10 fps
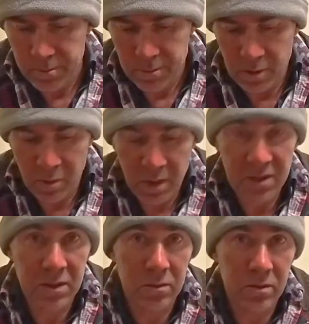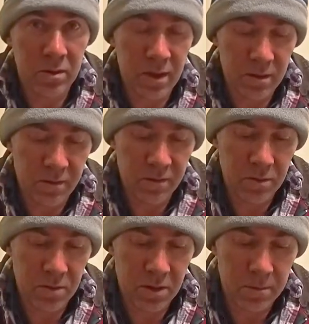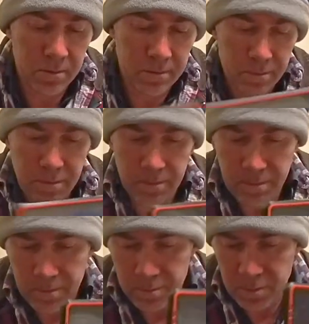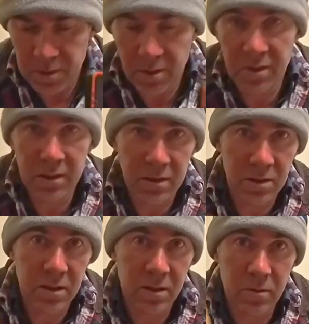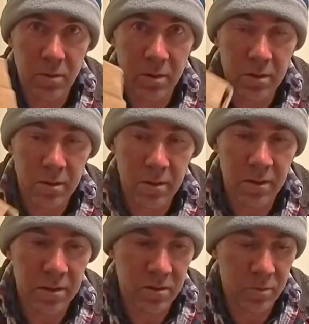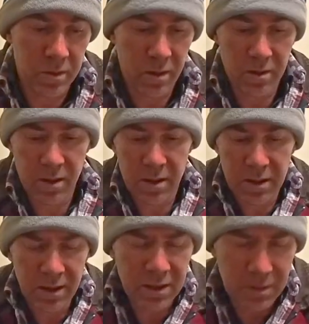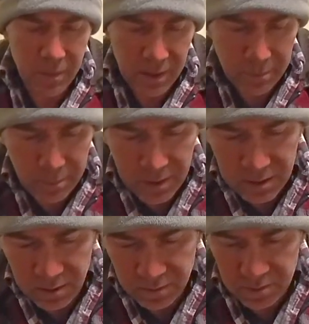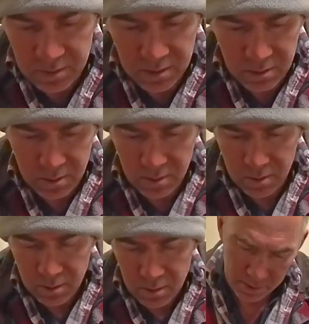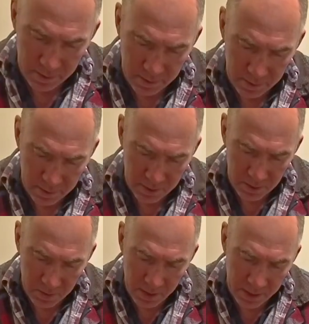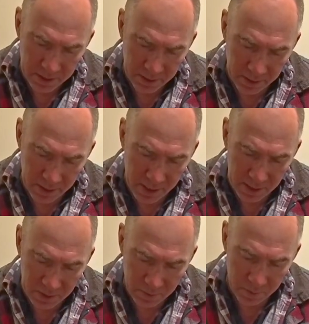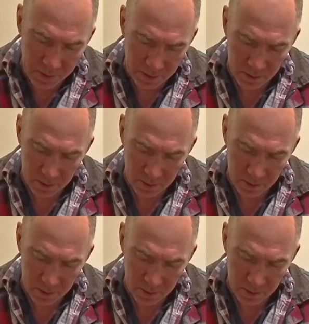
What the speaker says: But I may still do that in the future. But I think this is going to work. I think this will be okay, at least to make a big difference. Just marking the last bit